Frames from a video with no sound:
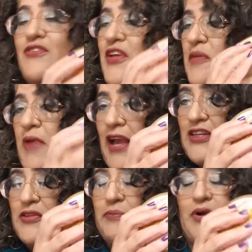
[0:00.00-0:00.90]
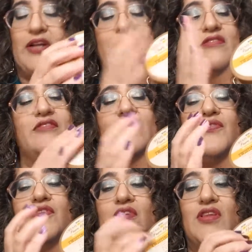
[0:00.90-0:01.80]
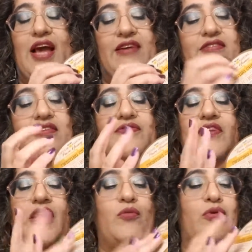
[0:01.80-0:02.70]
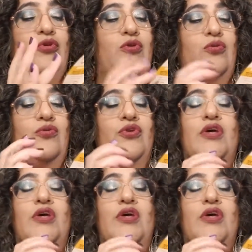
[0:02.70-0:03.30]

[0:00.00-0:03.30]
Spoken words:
getting back to the products, this stuff is the last stuff that I will use